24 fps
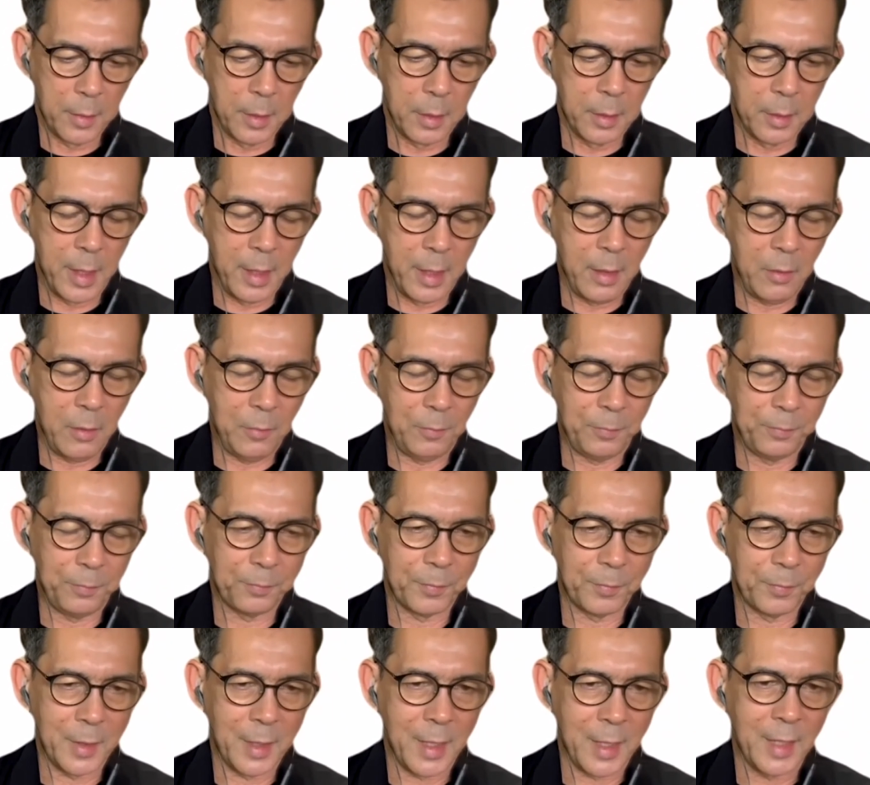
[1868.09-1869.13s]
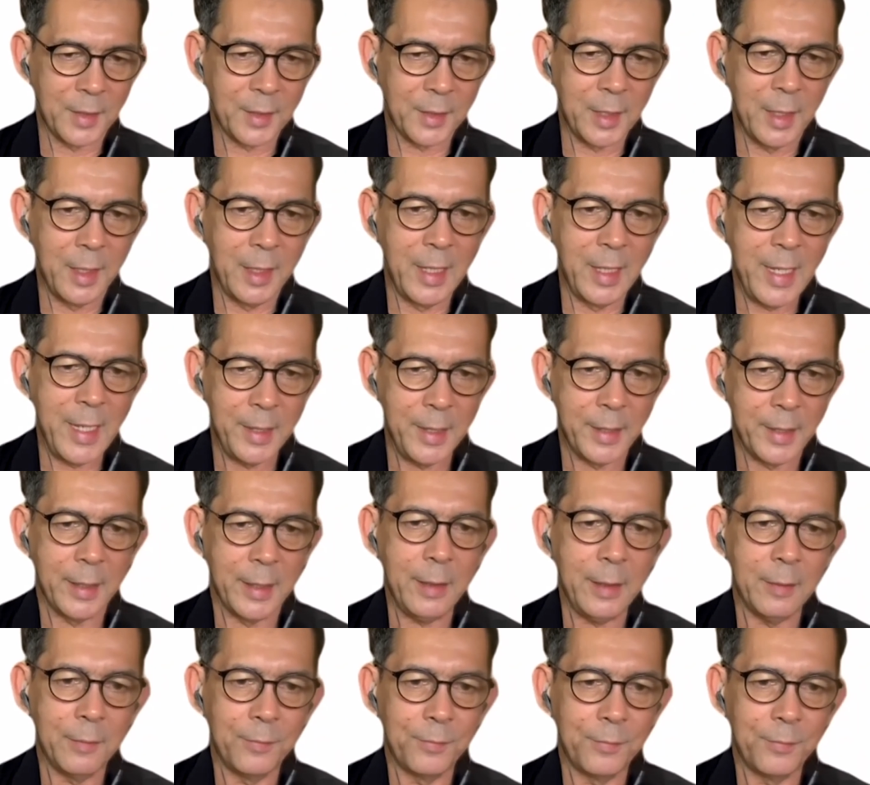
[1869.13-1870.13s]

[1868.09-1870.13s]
Now, as a leader